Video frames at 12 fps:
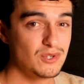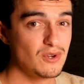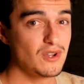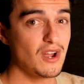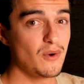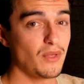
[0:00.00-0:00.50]

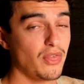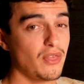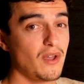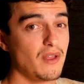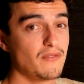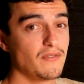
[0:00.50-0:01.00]
do go with a
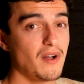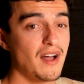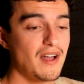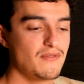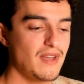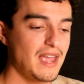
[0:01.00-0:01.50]

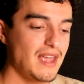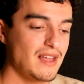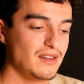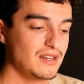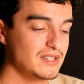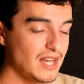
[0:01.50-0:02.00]
35
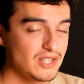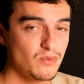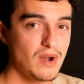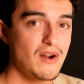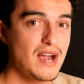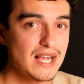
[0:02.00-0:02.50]
and it does
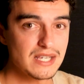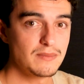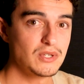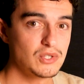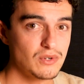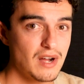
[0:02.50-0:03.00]
wear out
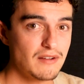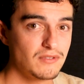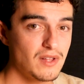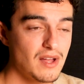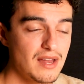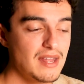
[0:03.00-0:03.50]
some of the
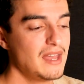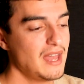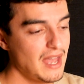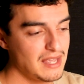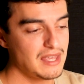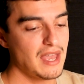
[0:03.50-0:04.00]
driveline,
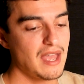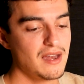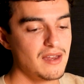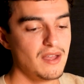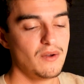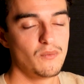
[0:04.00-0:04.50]

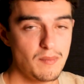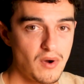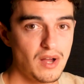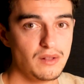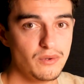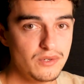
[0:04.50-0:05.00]
again, we
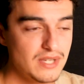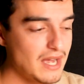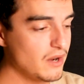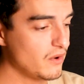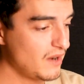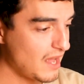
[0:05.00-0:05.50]
might lose
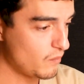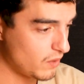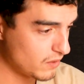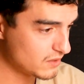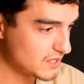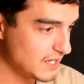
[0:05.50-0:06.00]
out on our
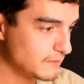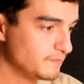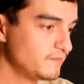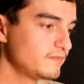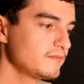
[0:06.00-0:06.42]
warranty.